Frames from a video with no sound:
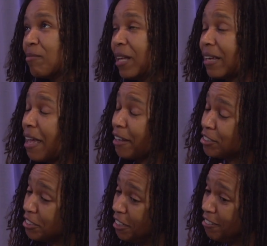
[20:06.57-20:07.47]
I'm like,
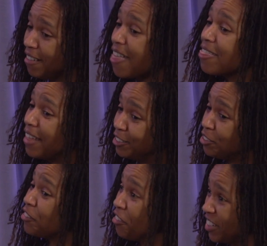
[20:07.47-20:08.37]
actually, that's
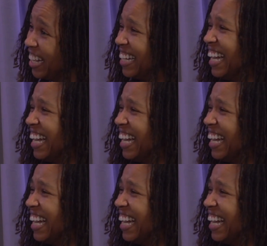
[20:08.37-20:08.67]
your vulva.